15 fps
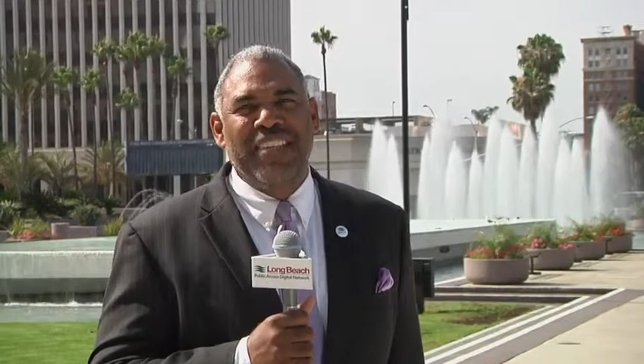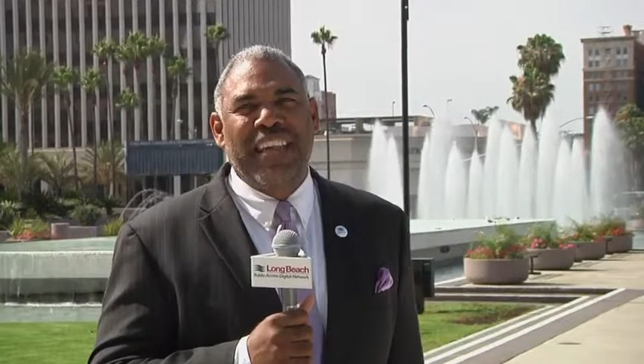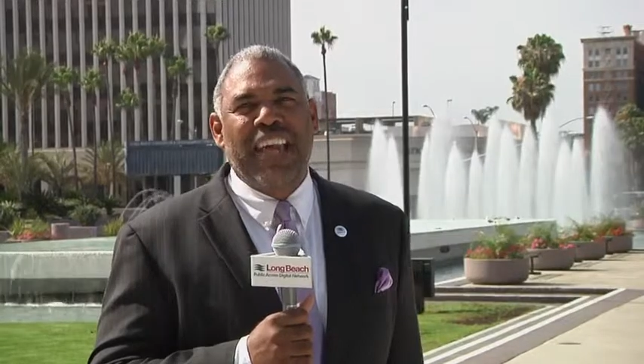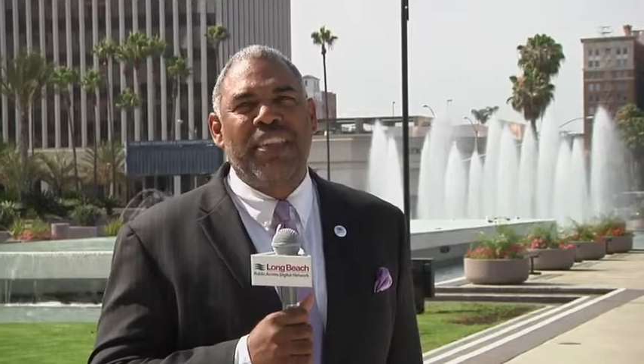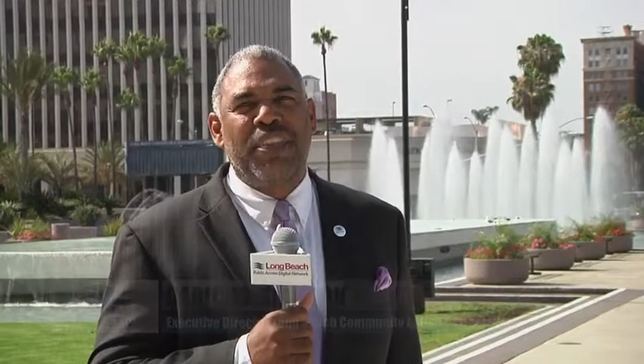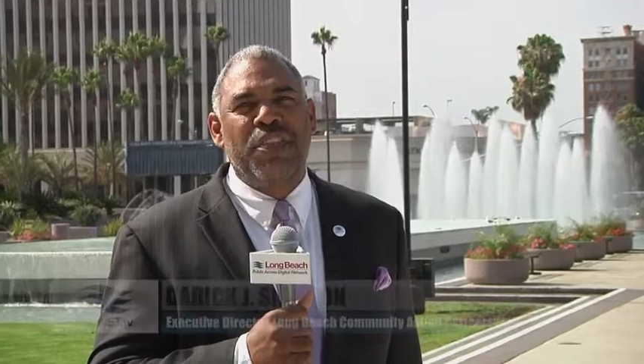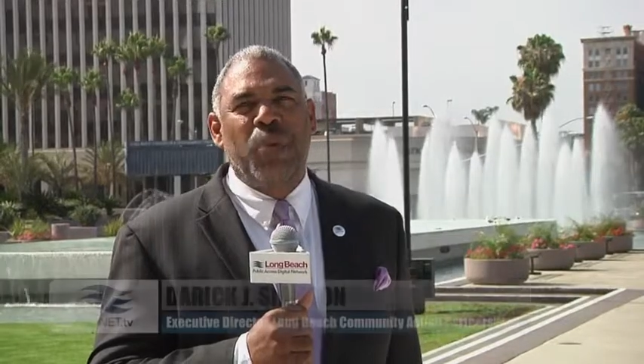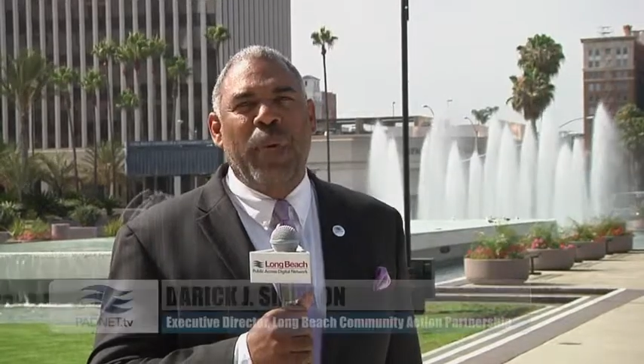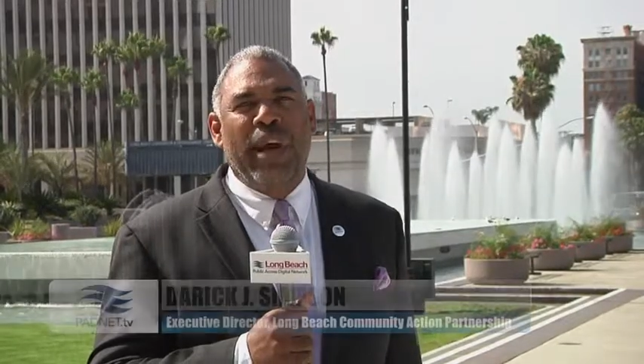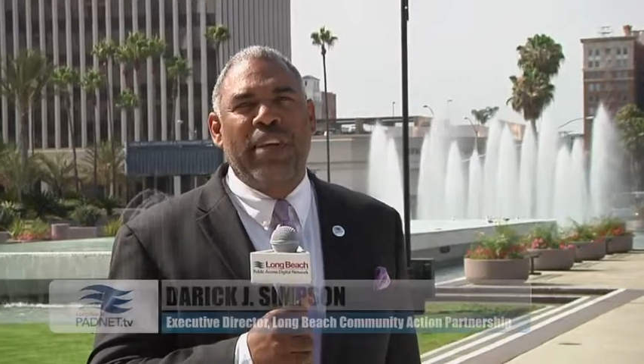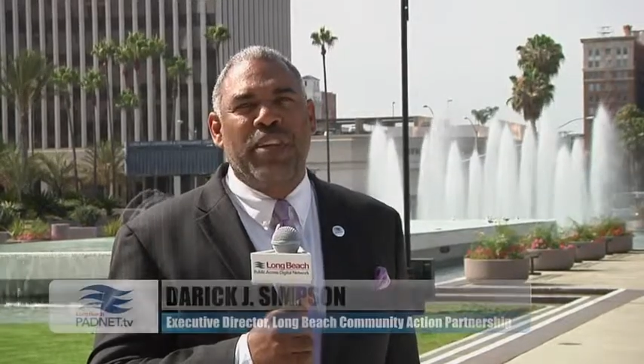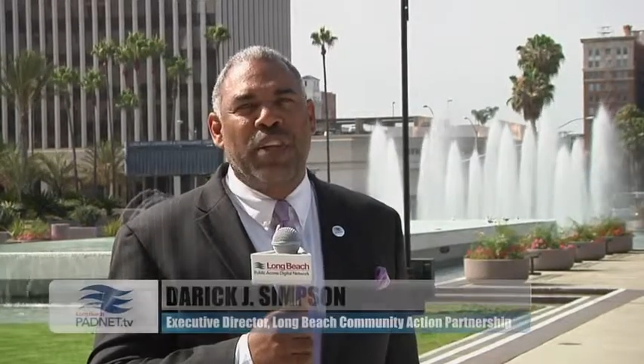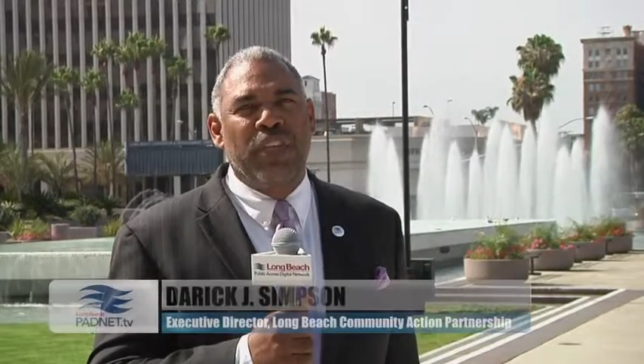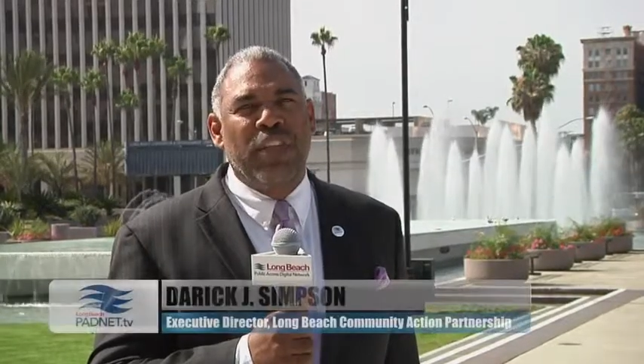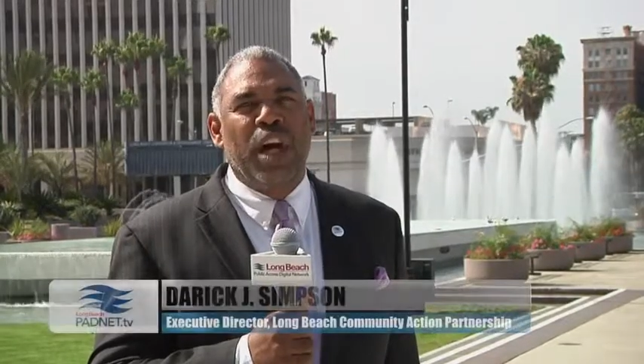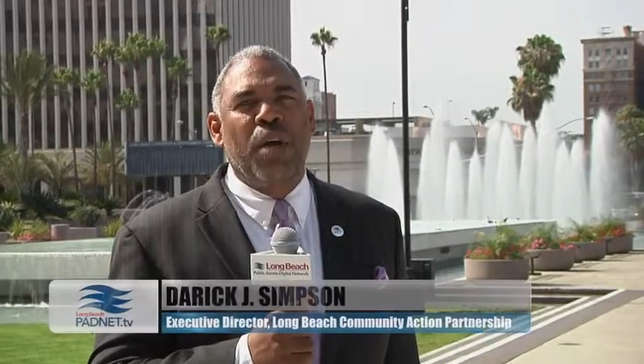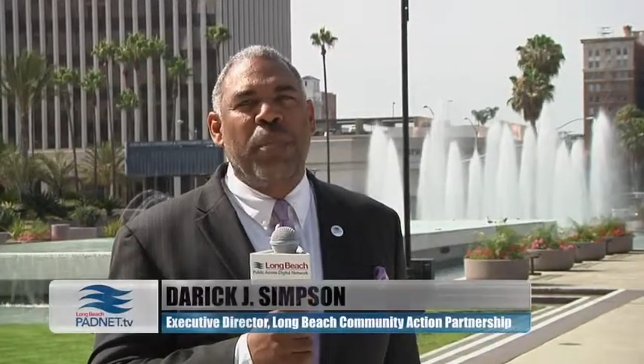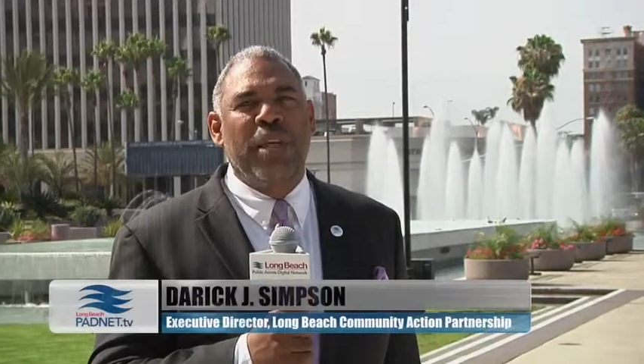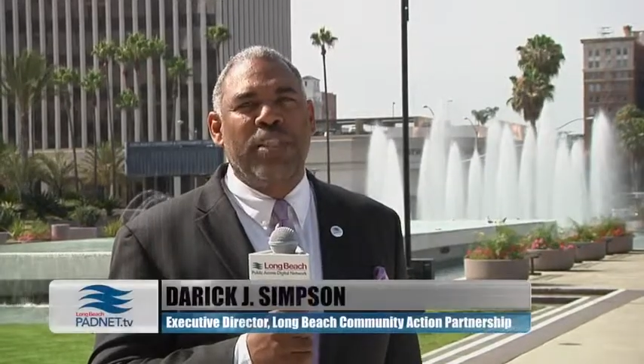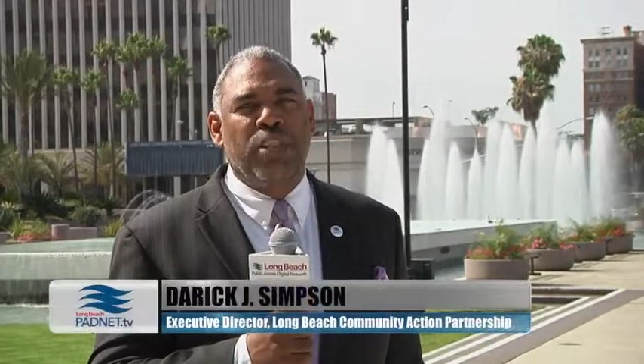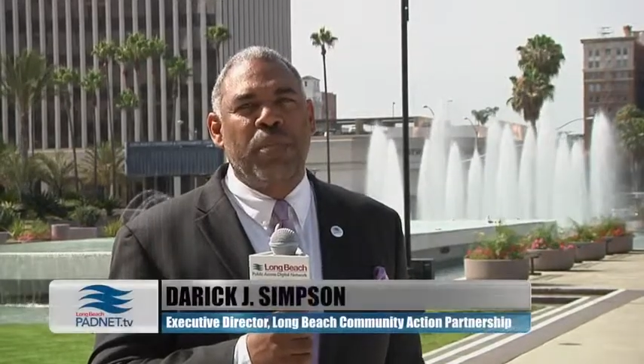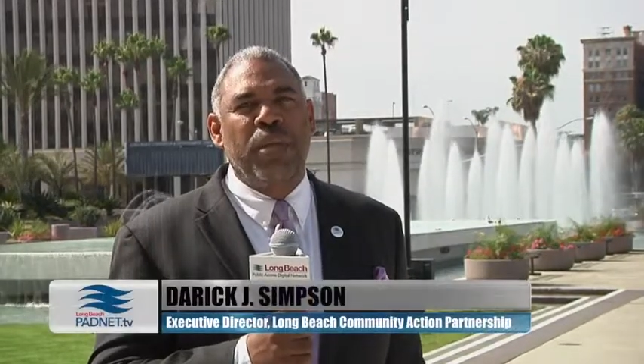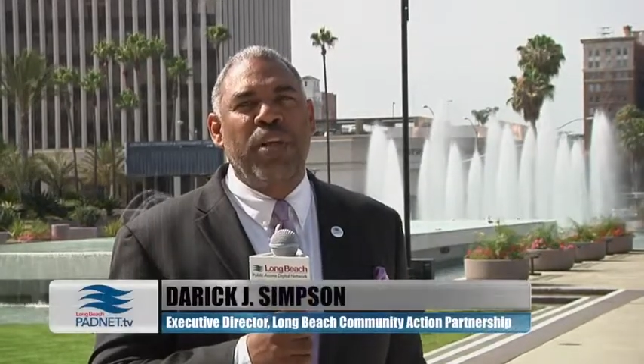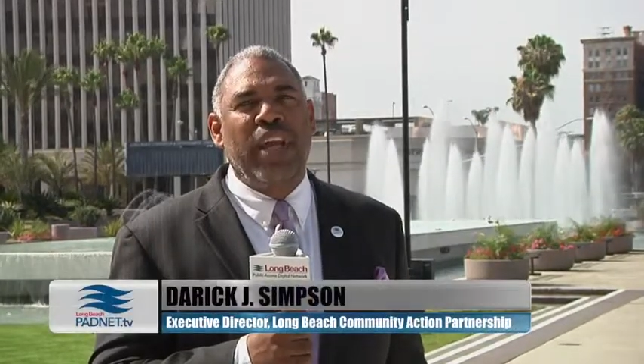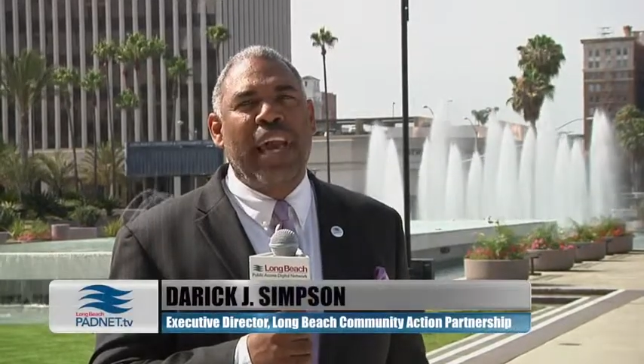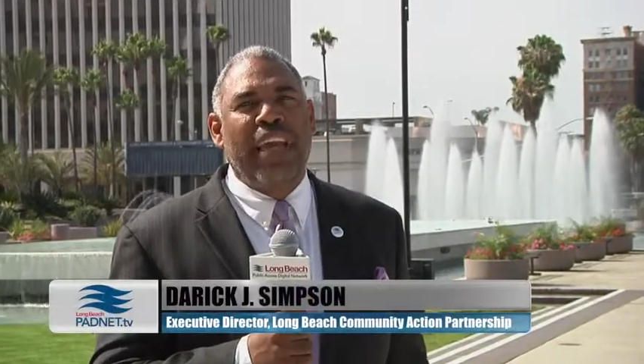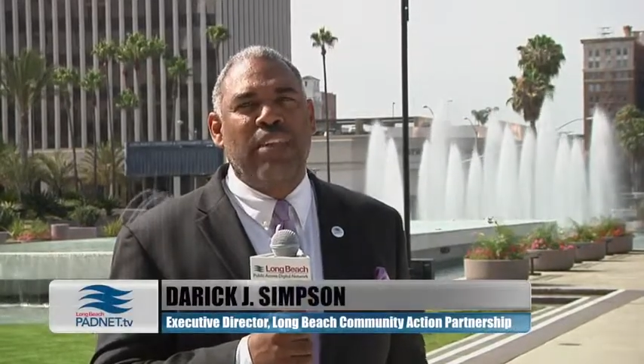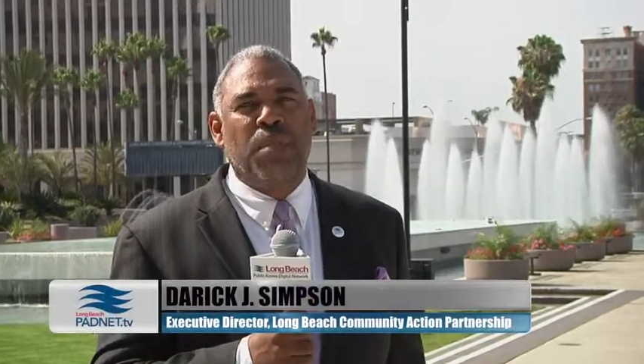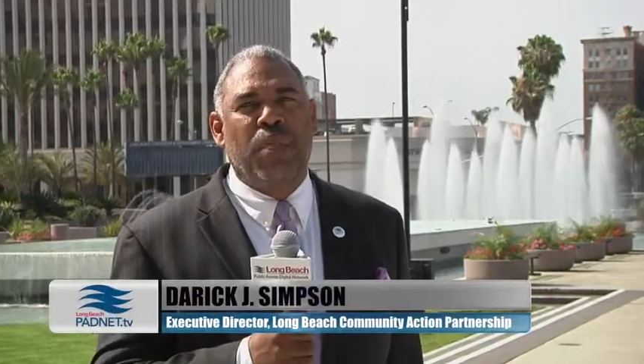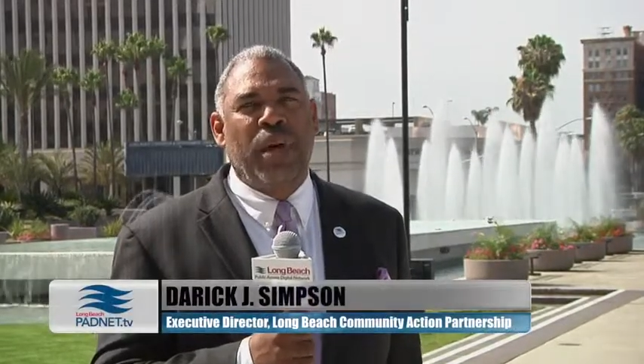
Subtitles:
Executive Director of Long Beach Community Action